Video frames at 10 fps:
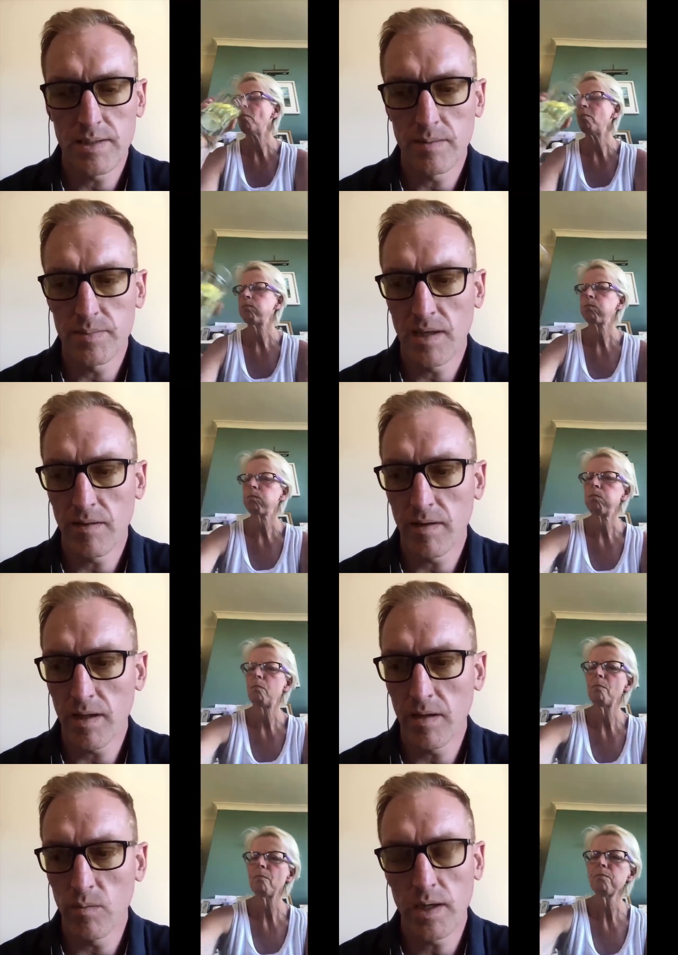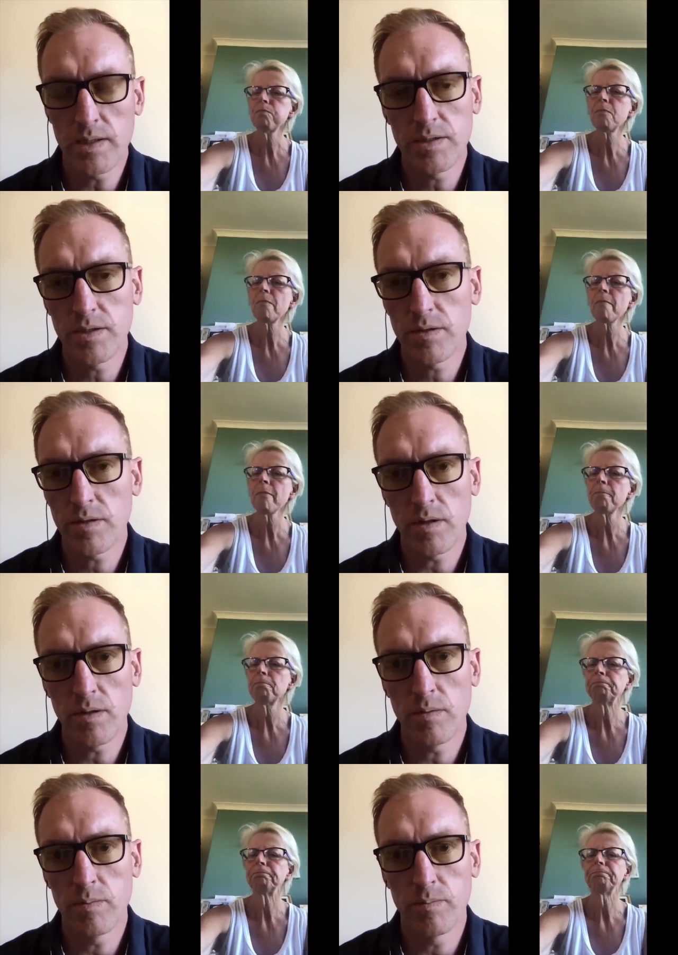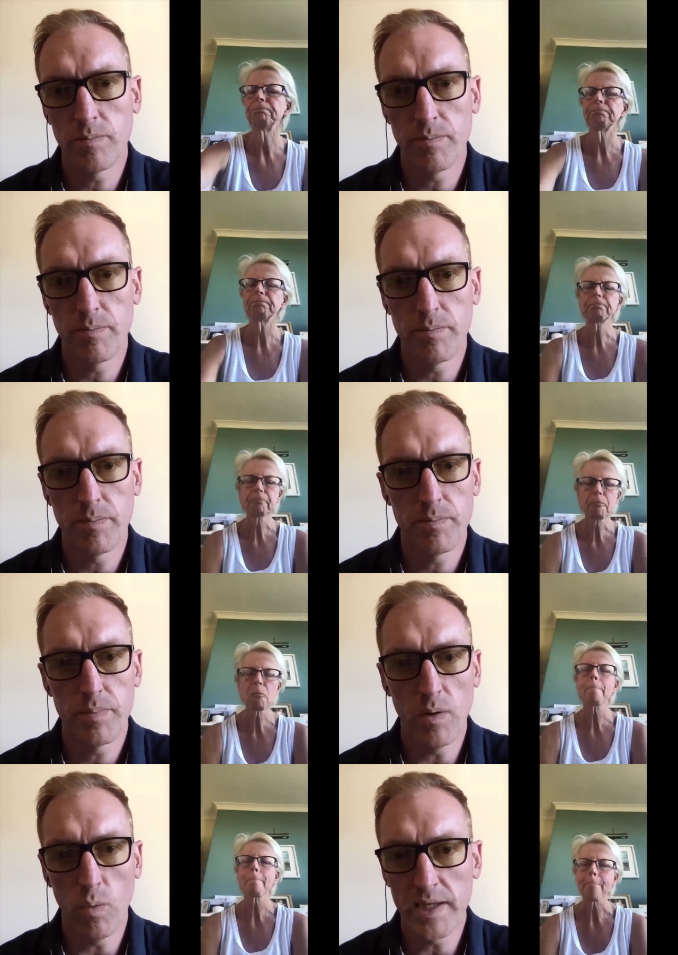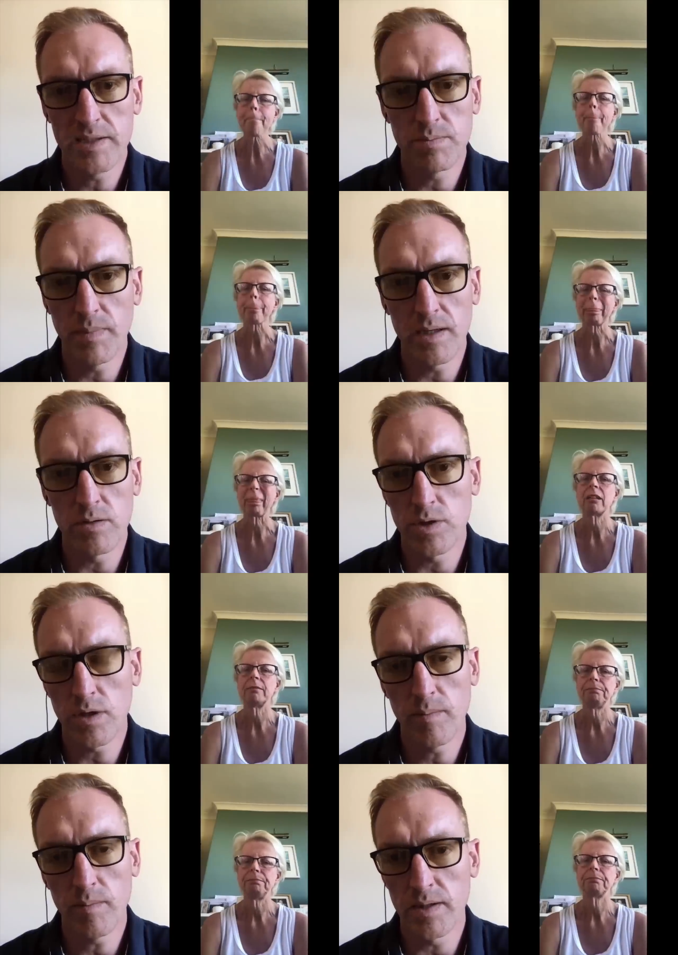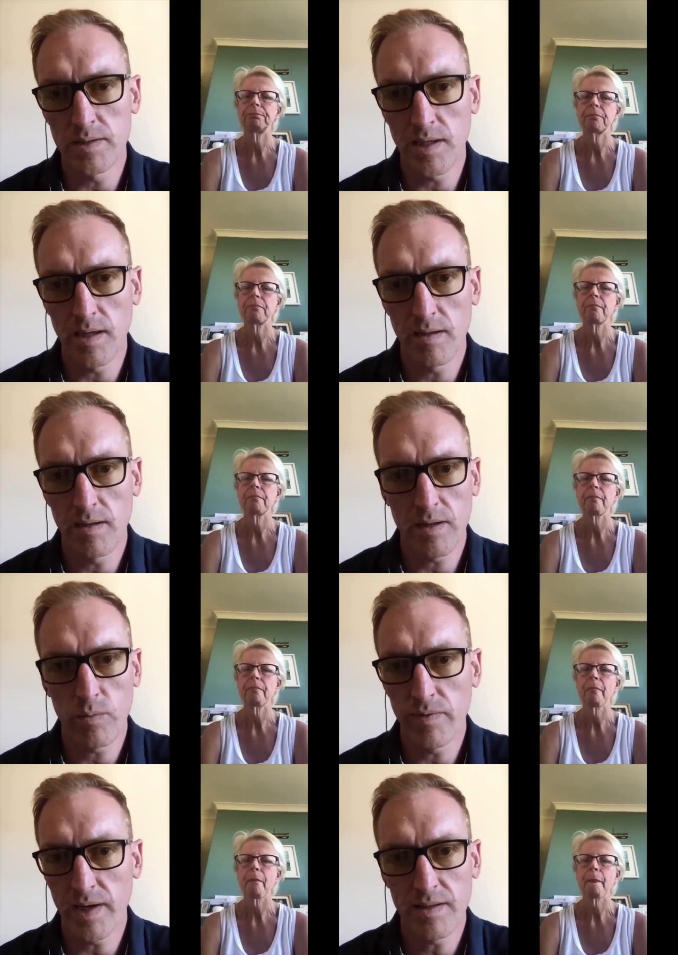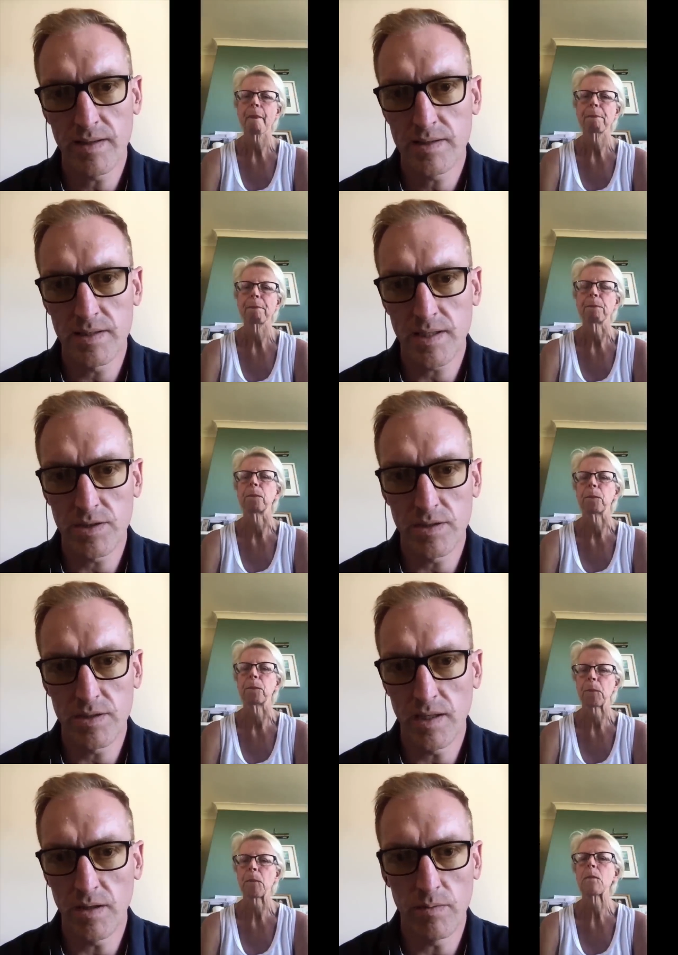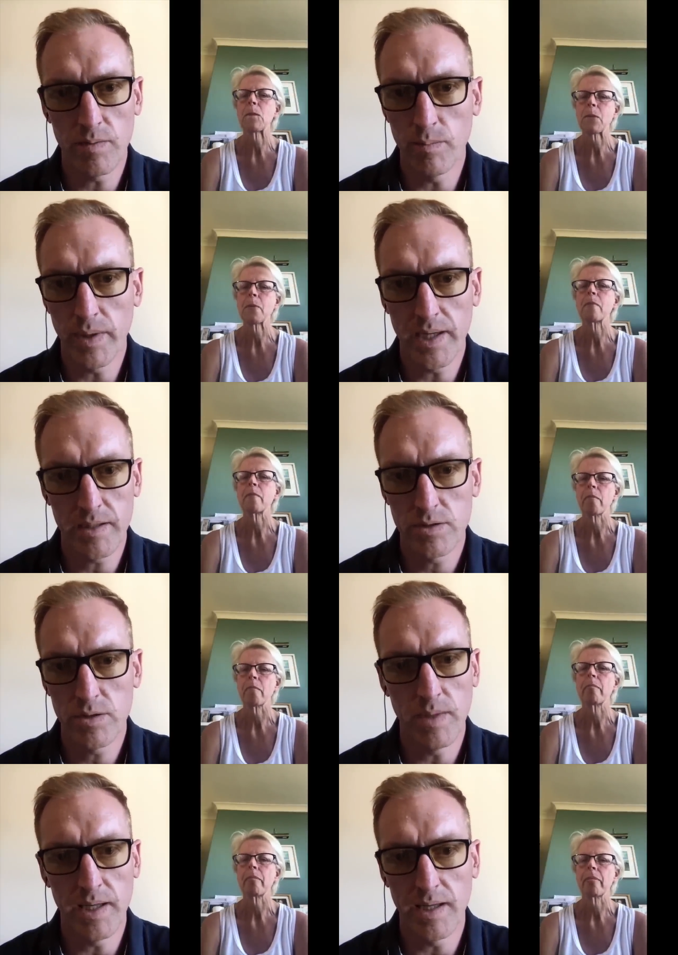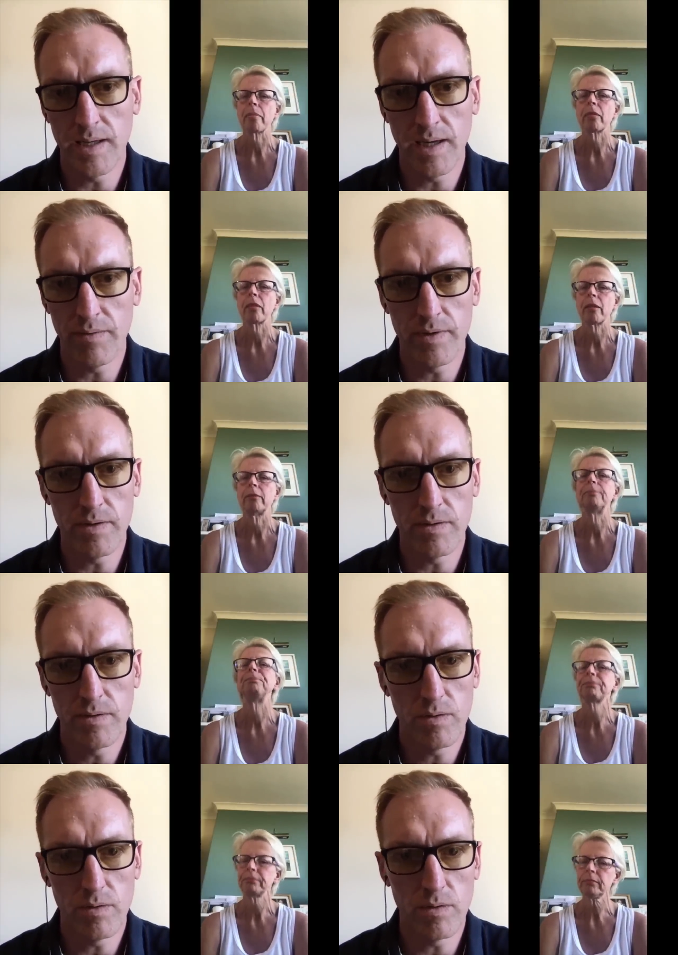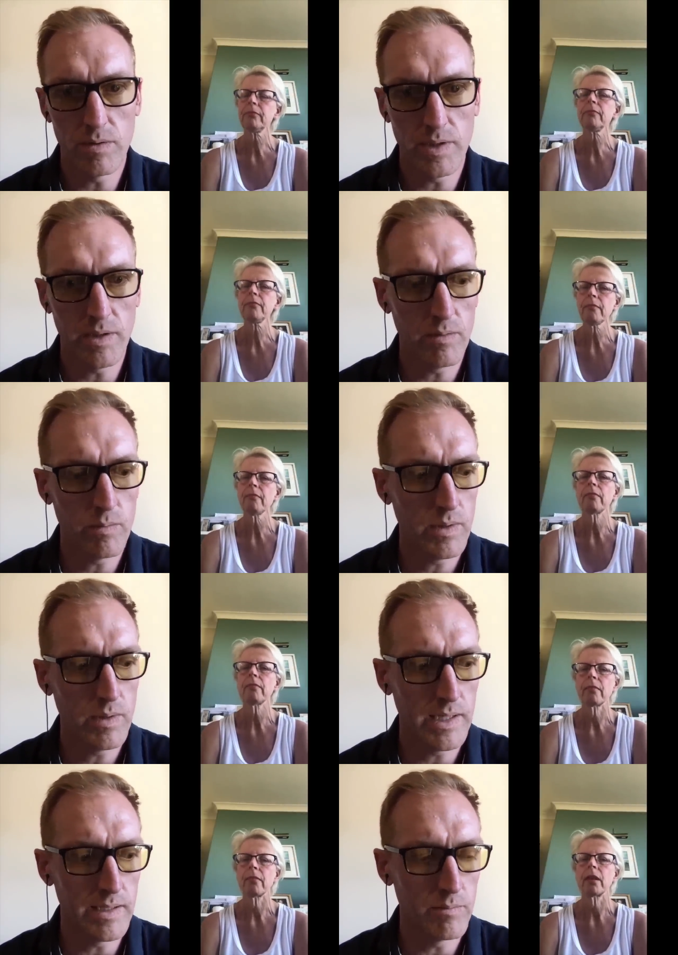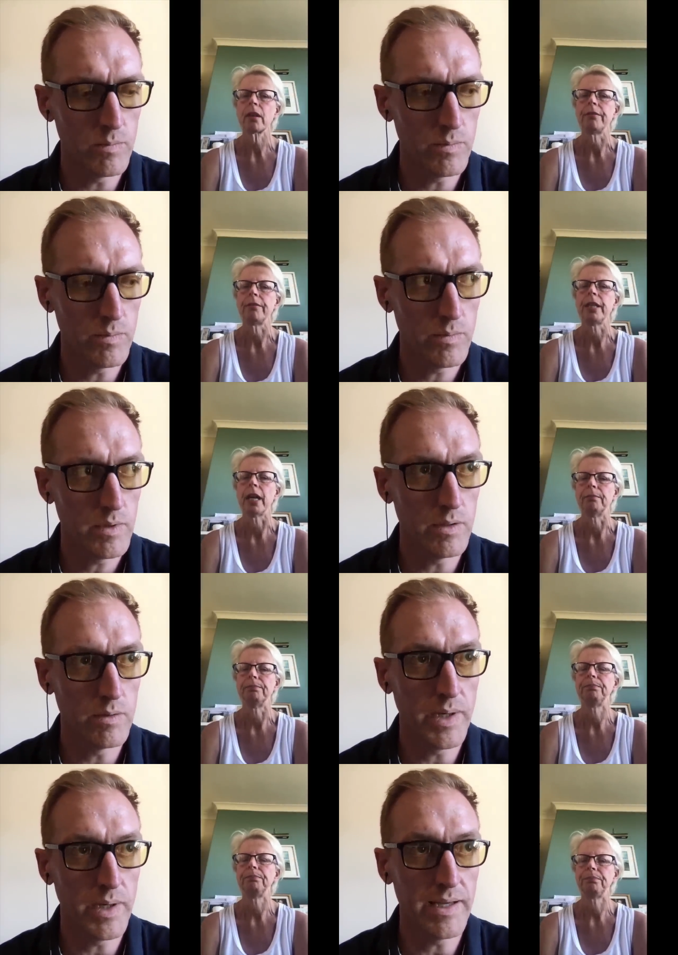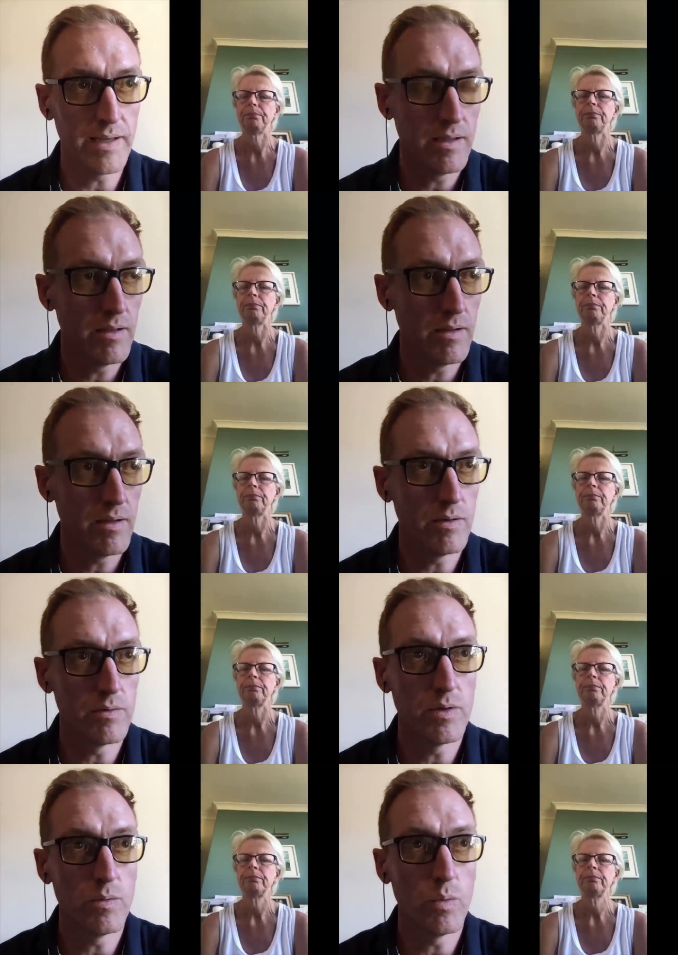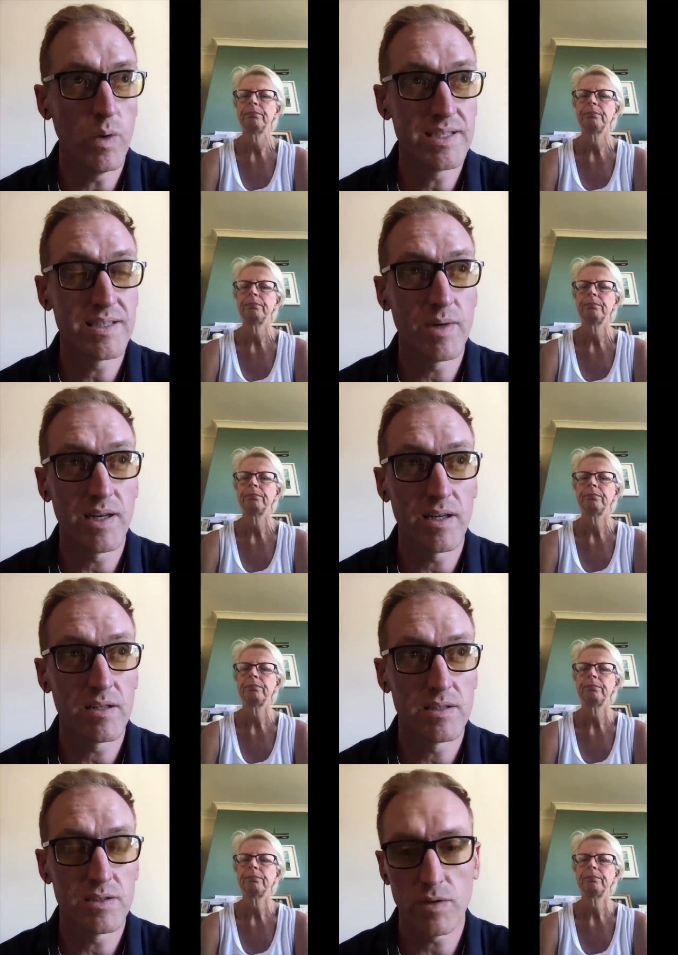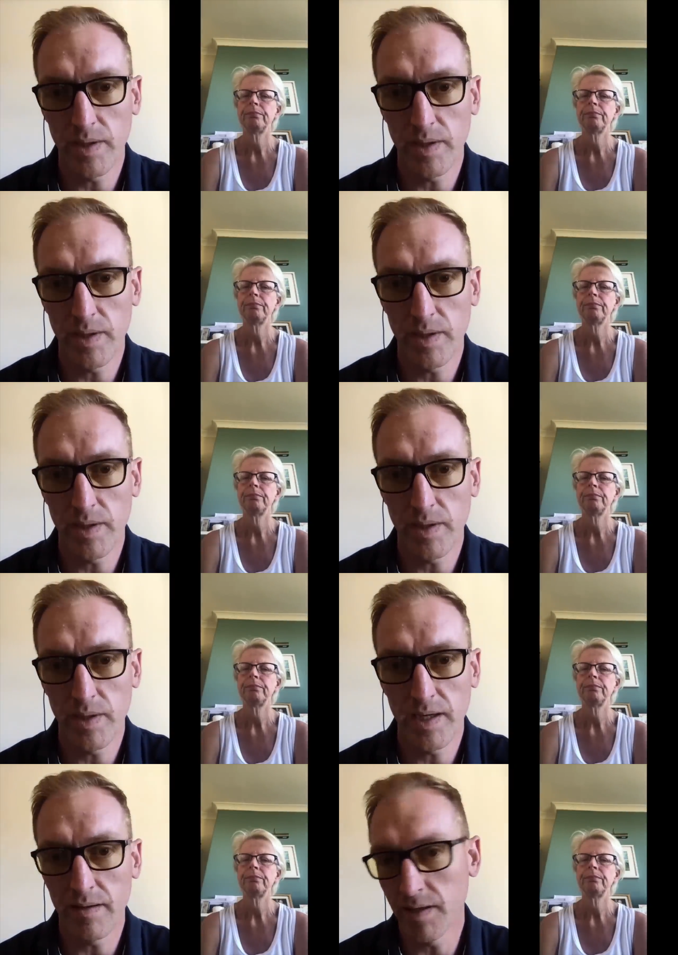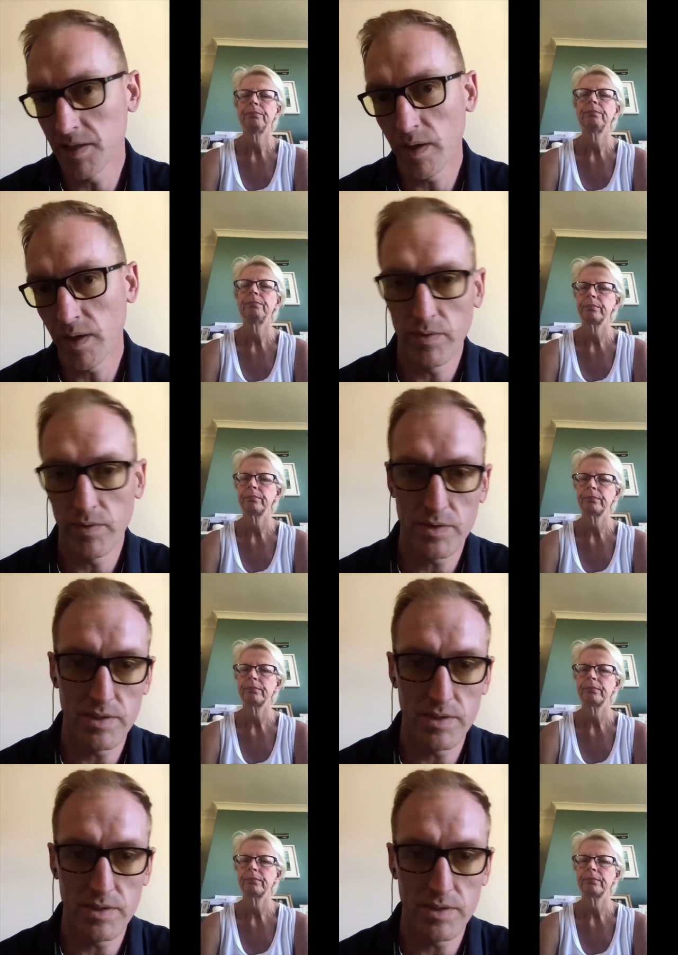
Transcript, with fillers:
Speaker 1: gets upset, thinking, "Why did you go?" Uh, waste money on chocolate bars again like we've had this discussion that you, you're buying too many i feel or you know um, you're buying you're you're wasting money because it's so expensive to buy it this way